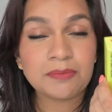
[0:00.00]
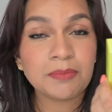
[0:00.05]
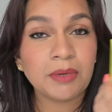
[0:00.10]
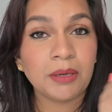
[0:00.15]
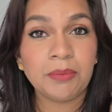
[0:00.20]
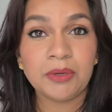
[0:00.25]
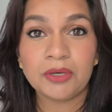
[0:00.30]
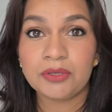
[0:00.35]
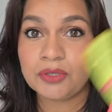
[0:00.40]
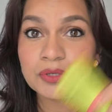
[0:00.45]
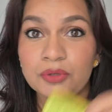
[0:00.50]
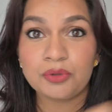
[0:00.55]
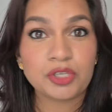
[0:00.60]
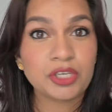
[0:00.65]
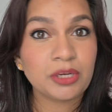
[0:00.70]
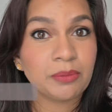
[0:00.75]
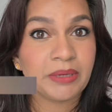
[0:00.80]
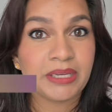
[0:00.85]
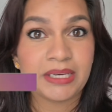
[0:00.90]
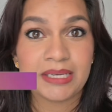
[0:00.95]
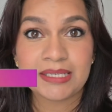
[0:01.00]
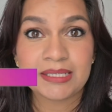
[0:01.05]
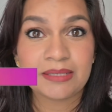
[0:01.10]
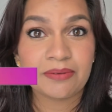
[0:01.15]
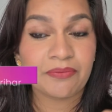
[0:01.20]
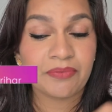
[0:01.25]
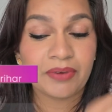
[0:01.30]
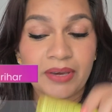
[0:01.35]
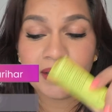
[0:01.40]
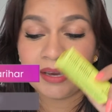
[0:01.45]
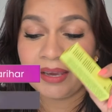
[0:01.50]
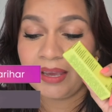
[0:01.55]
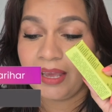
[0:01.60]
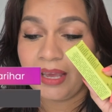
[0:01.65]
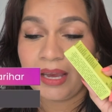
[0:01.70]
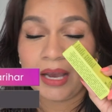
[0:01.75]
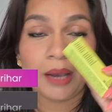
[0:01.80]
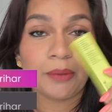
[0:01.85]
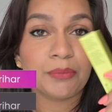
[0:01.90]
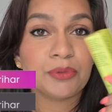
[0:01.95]
Maybe on social media somewhere
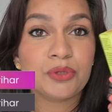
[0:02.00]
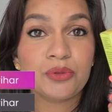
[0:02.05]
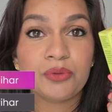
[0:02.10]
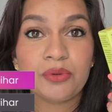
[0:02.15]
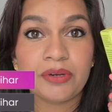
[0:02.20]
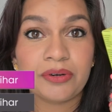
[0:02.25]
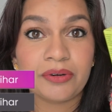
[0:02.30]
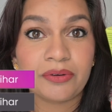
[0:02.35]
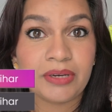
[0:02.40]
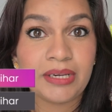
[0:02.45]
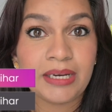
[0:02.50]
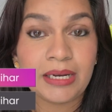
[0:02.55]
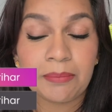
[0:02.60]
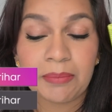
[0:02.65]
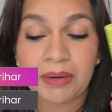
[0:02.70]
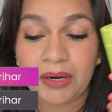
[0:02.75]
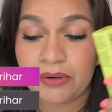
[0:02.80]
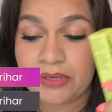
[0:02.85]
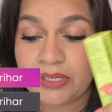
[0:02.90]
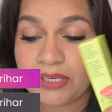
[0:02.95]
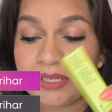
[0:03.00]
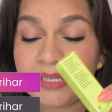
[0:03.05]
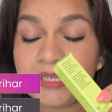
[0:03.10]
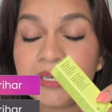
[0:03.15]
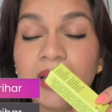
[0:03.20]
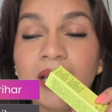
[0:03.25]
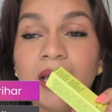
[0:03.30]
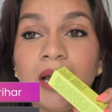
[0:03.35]
I would do a reel about it,